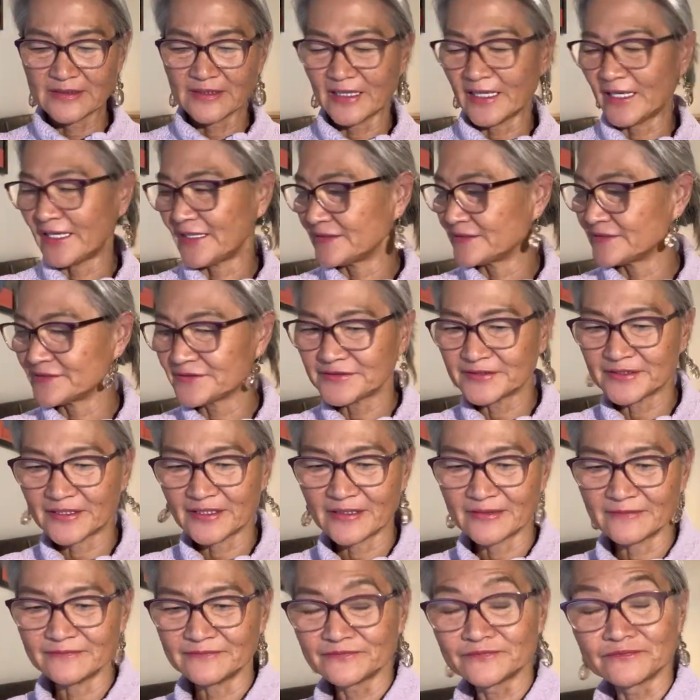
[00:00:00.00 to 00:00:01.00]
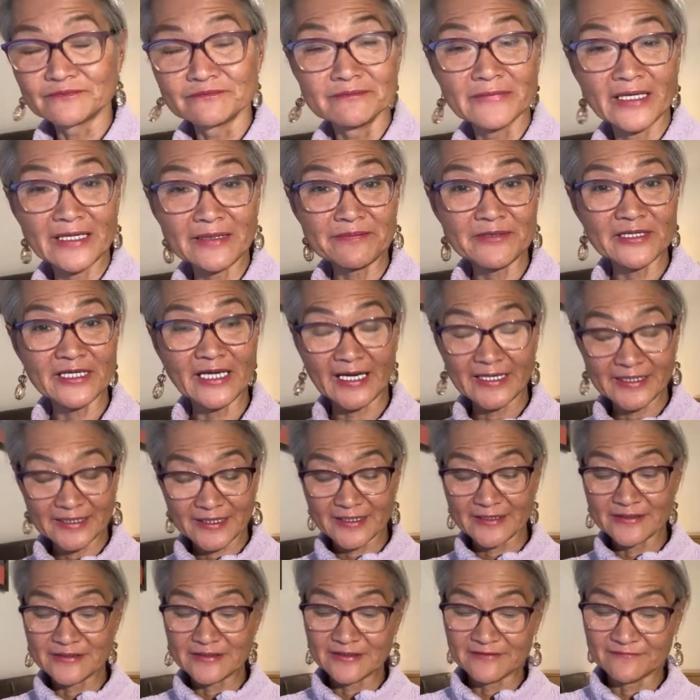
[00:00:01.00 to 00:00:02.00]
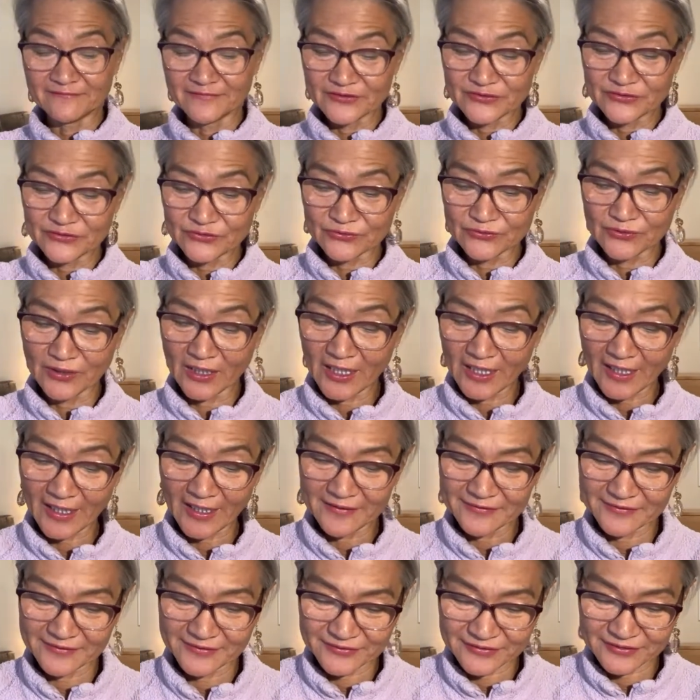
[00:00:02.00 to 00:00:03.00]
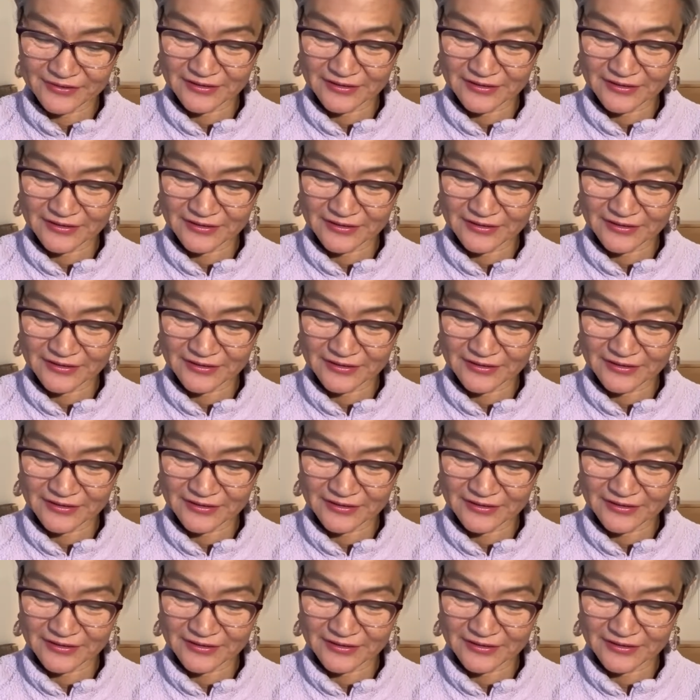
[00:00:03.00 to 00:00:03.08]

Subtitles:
and maybe I can even do hand